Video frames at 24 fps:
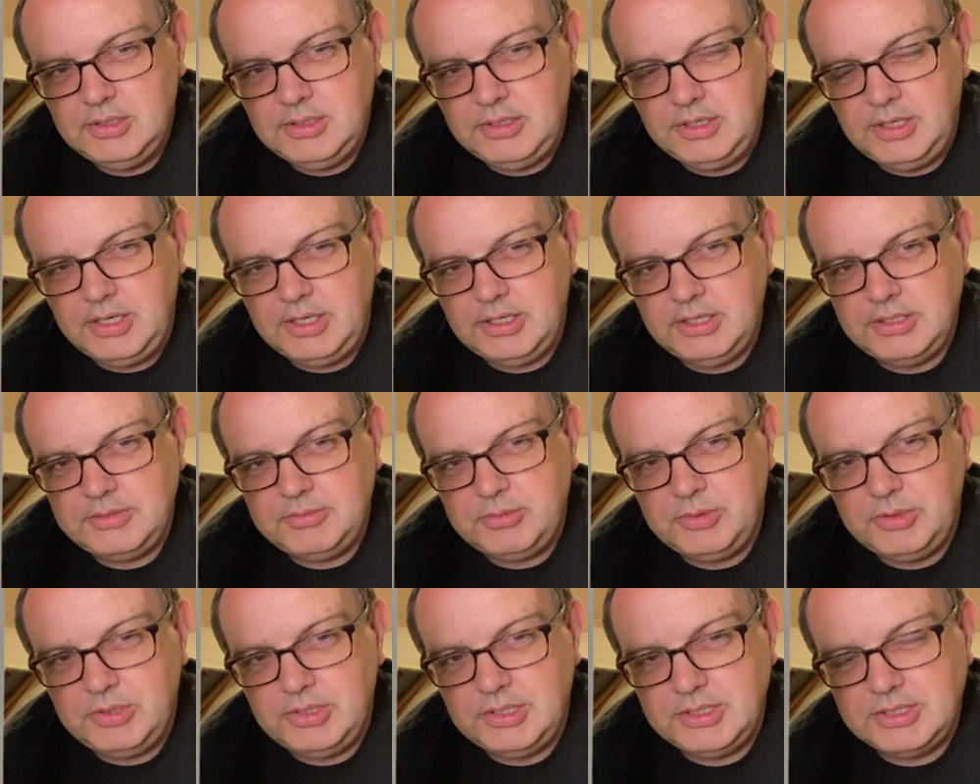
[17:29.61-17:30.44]
The English
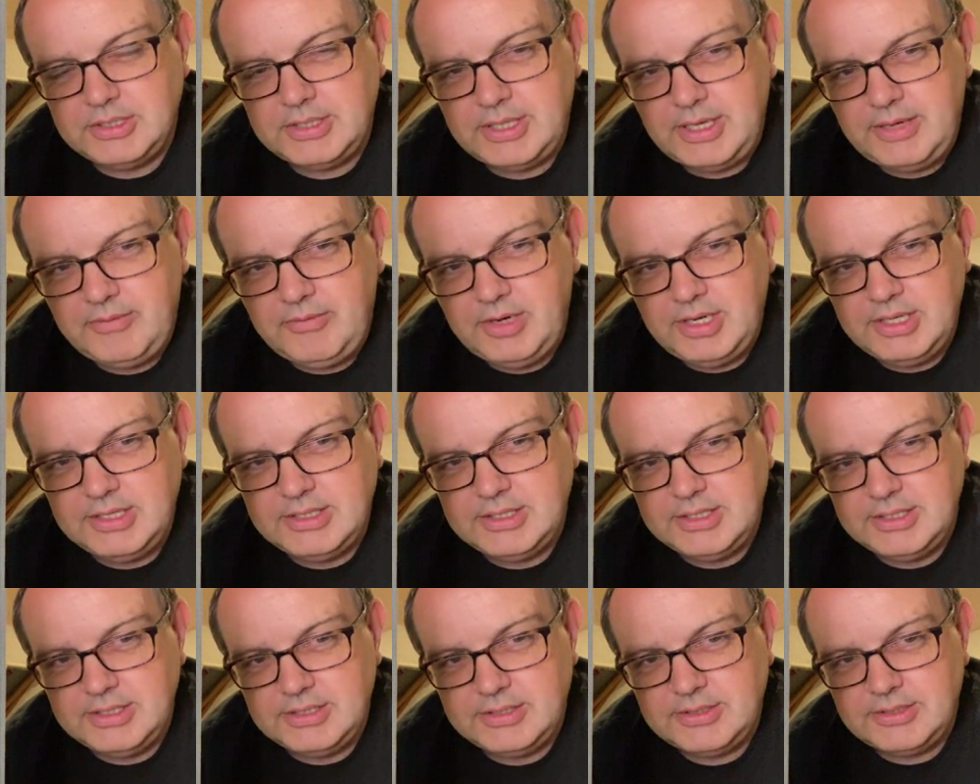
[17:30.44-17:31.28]
put it the same way
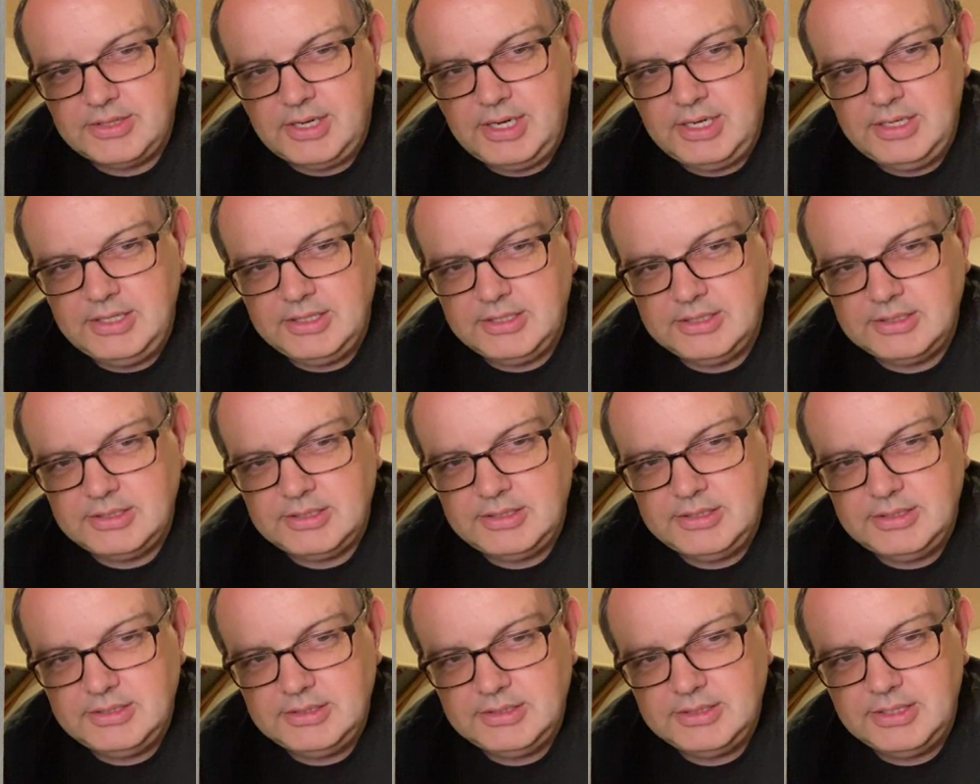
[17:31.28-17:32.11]
as the
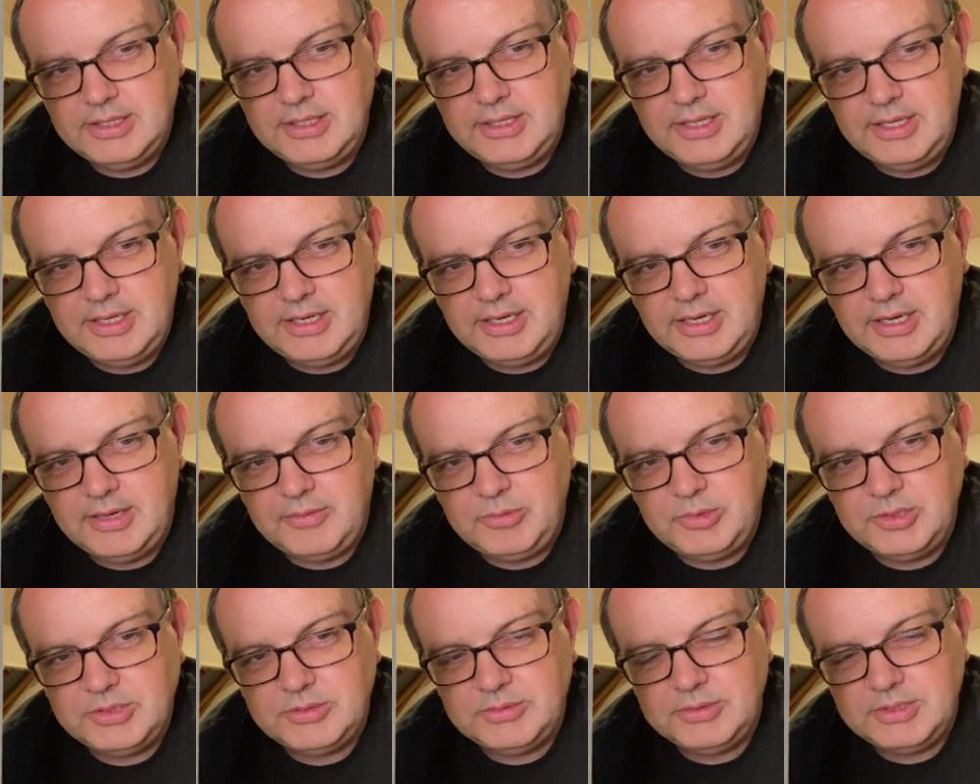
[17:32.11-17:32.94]
Australians. See, there you go,
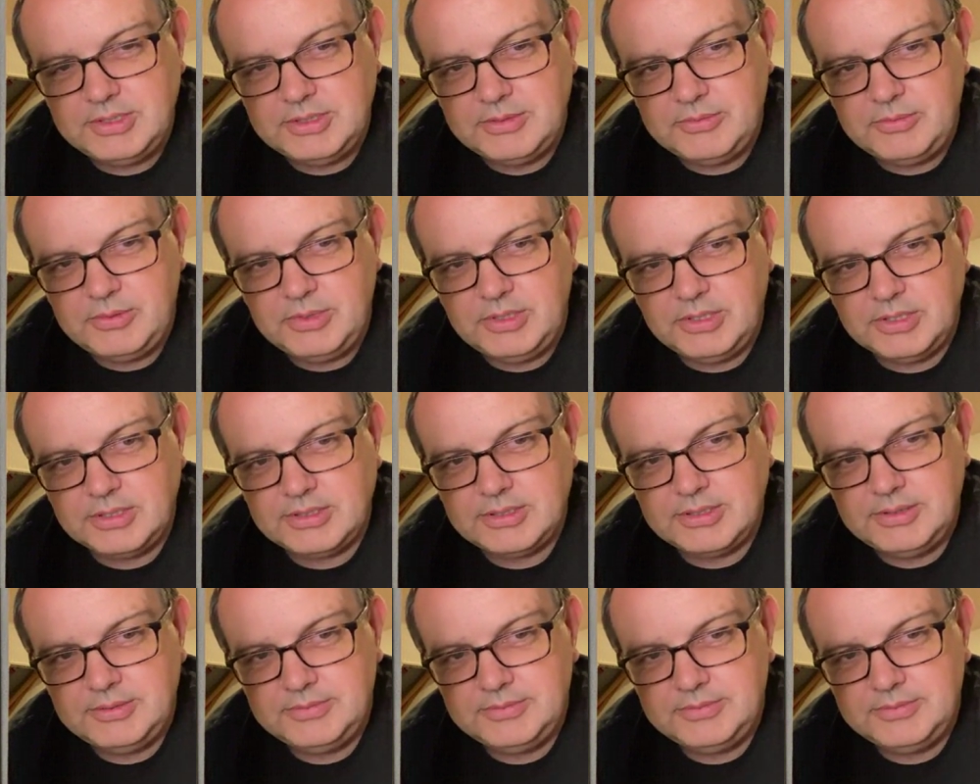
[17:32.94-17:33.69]
Briswiz. It works.